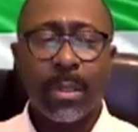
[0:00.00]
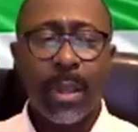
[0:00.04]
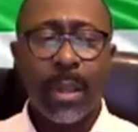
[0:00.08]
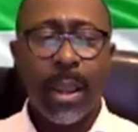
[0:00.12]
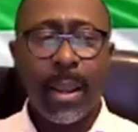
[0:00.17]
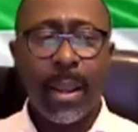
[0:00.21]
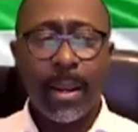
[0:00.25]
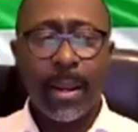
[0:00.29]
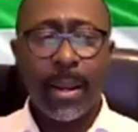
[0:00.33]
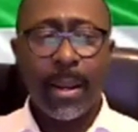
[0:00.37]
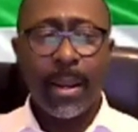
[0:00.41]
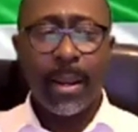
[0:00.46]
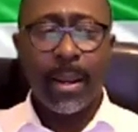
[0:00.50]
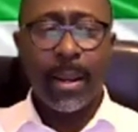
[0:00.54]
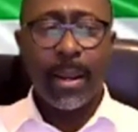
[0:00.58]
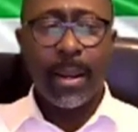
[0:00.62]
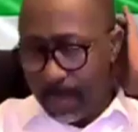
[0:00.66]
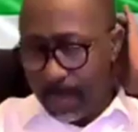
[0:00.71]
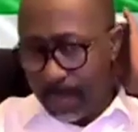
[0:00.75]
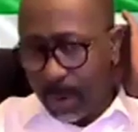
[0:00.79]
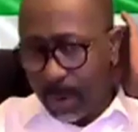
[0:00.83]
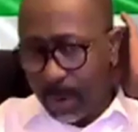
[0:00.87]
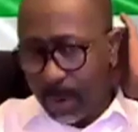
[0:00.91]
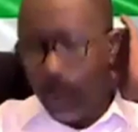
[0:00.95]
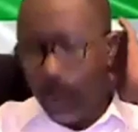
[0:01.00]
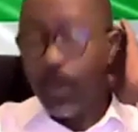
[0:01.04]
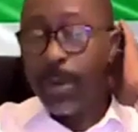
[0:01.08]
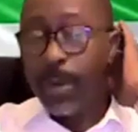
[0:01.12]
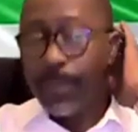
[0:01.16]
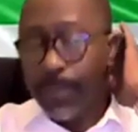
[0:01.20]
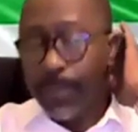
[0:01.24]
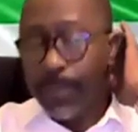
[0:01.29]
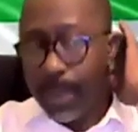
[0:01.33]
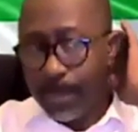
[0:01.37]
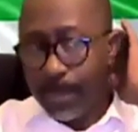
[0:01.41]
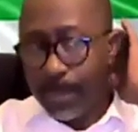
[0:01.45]
and
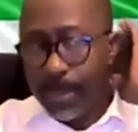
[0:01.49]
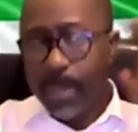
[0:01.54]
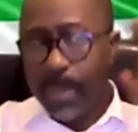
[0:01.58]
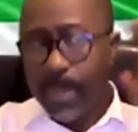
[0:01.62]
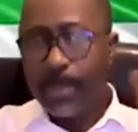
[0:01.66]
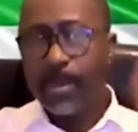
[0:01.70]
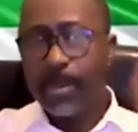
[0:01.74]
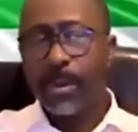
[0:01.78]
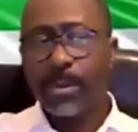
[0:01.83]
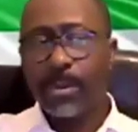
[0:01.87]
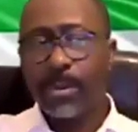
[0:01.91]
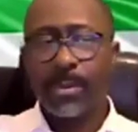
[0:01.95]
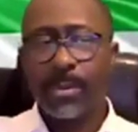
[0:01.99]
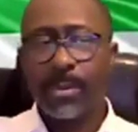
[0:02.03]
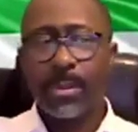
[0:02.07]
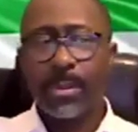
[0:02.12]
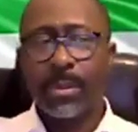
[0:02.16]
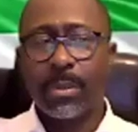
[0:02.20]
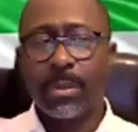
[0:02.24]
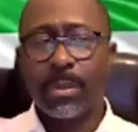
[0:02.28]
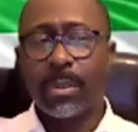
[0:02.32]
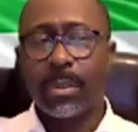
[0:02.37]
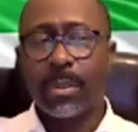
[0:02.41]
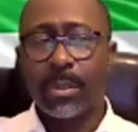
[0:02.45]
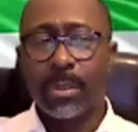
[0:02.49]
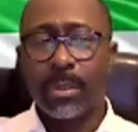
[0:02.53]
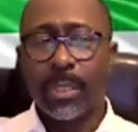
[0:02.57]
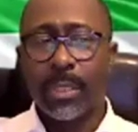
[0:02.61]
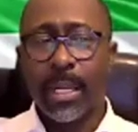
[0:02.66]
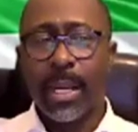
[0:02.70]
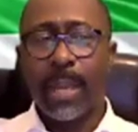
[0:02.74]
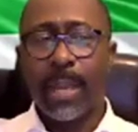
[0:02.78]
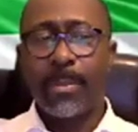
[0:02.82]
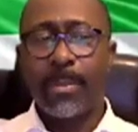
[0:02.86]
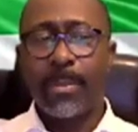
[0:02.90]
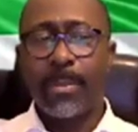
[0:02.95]
with the people.
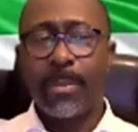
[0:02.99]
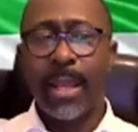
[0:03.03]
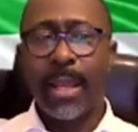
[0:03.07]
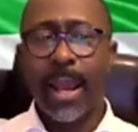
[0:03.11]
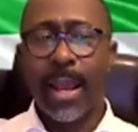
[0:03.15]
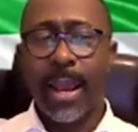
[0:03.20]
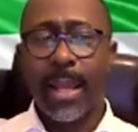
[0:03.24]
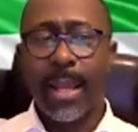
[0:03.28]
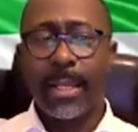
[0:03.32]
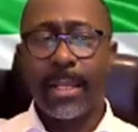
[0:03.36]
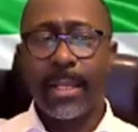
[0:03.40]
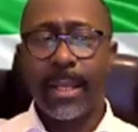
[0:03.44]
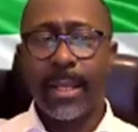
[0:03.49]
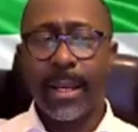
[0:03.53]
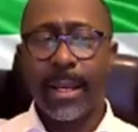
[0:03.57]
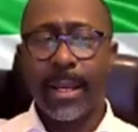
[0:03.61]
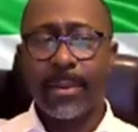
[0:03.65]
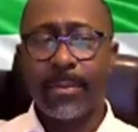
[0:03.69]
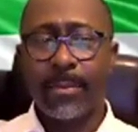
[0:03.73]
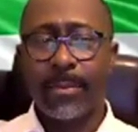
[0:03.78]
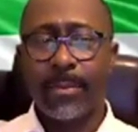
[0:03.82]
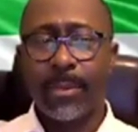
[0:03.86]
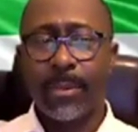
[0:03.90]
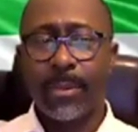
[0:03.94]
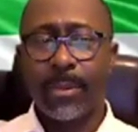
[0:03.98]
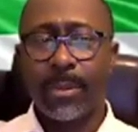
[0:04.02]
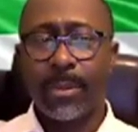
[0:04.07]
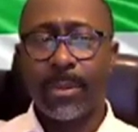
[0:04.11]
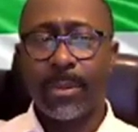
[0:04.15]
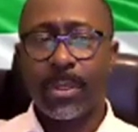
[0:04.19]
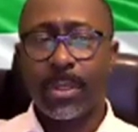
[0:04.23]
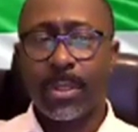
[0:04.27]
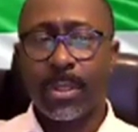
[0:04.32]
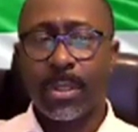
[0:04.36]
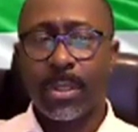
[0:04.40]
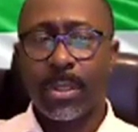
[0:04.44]
That'll be the idea.
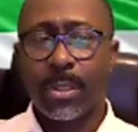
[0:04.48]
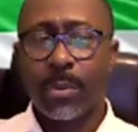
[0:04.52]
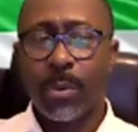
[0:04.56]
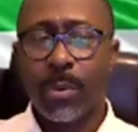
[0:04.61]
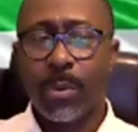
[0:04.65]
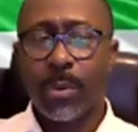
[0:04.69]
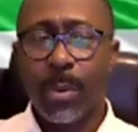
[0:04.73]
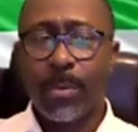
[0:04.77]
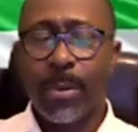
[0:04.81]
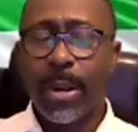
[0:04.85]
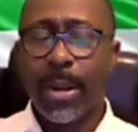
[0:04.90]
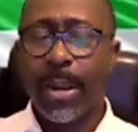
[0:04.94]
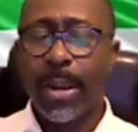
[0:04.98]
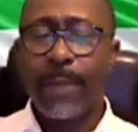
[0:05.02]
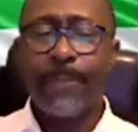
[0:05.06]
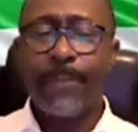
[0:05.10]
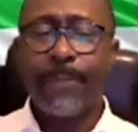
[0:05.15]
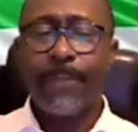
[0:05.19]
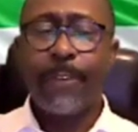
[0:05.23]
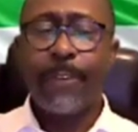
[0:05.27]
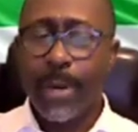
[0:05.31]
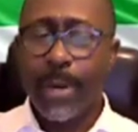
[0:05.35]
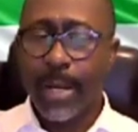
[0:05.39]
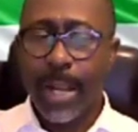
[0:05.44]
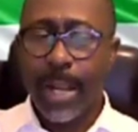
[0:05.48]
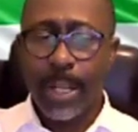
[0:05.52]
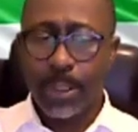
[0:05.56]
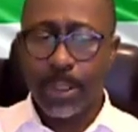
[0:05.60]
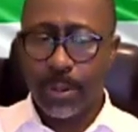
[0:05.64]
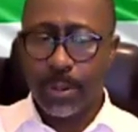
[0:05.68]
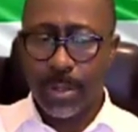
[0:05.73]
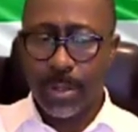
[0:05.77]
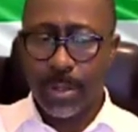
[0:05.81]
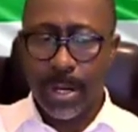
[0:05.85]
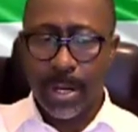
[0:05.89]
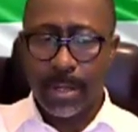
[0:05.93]
We bring a foreign
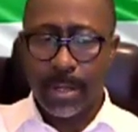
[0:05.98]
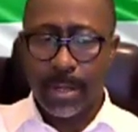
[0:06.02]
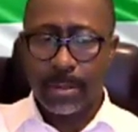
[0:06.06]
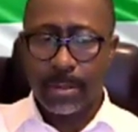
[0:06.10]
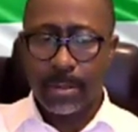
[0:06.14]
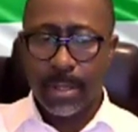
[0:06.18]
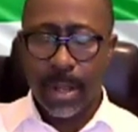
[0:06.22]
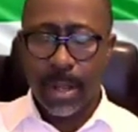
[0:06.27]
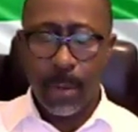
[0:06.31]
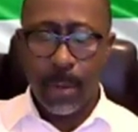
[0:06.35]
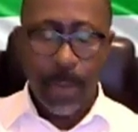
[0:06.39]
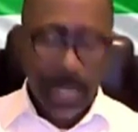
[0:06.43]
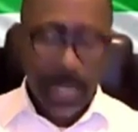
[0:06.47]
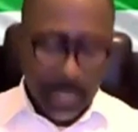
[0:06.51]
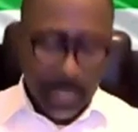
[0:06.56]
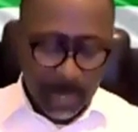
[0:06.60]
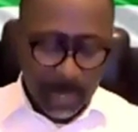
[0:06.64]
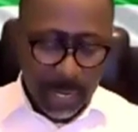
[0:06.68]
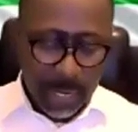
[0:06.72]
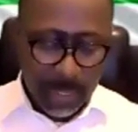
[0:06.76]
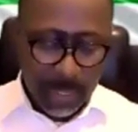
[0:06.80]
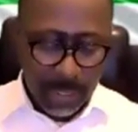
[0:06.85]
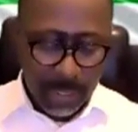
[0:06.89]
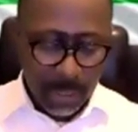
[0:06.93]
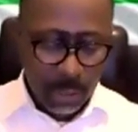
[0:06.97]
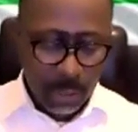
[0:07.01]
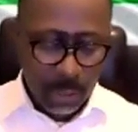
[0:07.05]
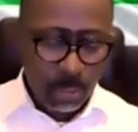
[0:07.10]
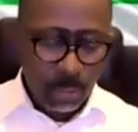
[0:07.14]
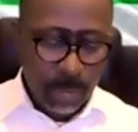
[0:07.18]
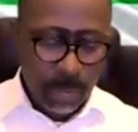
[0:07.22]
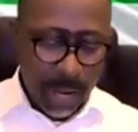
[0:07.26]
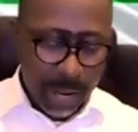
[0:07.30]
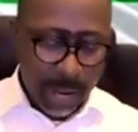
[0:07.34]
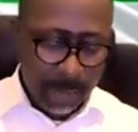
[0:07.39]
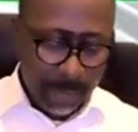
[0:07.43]
national, a Whitman to
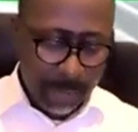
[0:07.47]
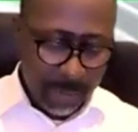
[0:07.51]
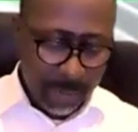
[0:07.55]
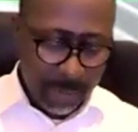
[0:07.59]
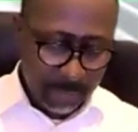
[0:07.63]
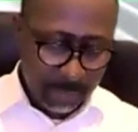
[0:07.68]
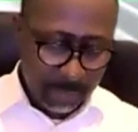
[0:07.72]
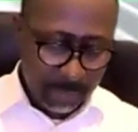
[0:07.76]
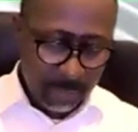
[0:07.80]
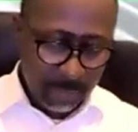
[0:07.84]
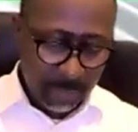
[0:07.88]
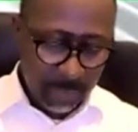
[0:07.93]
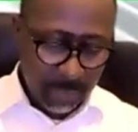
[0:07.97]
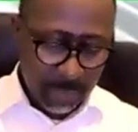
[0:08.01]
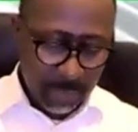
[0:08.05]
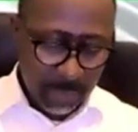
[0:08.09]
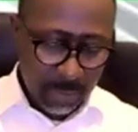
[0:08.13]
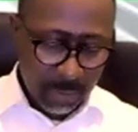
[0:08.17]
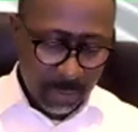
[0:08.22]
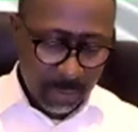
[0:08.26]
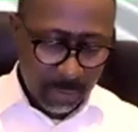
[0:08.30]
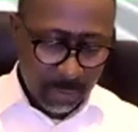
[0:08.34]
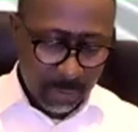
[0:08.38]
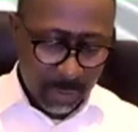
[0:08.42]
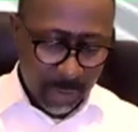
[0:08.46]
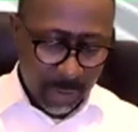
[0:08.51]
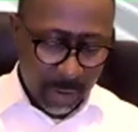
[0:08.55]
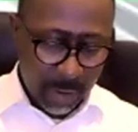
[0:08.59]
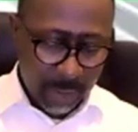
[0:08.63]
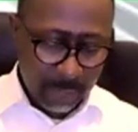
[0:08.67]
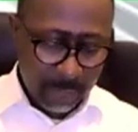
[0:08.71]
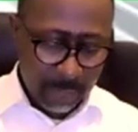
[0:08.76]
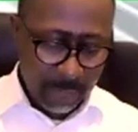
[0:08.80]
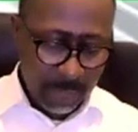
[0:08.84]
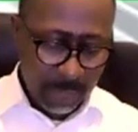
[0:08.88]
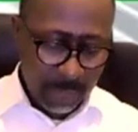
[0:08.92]
Bab. Yeah?
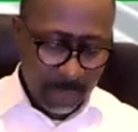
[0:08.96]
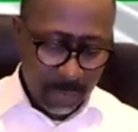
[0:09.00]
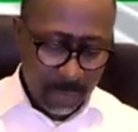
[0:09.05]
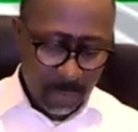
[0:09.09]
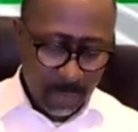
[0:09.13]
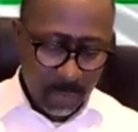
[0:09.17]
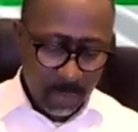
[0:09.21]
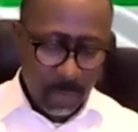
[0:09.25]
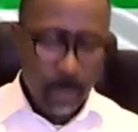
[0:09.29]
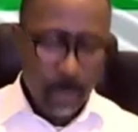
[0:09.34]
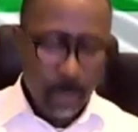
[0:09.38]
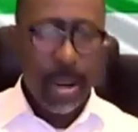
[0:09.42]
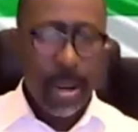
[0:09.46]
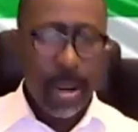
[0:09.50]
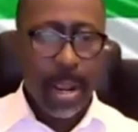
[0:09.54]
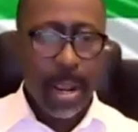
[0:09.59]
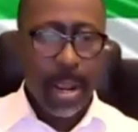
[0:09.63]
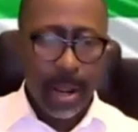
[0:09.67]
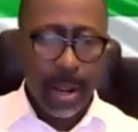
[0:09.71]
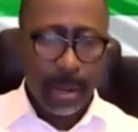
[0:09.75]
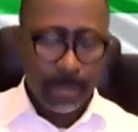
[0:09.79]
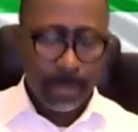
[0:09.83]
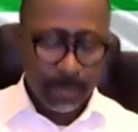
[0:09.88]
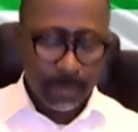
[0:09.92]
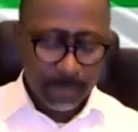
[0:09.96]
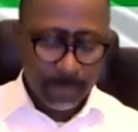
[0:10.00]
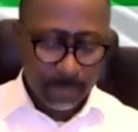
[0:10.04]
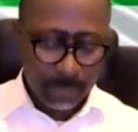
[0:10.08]
We'll come.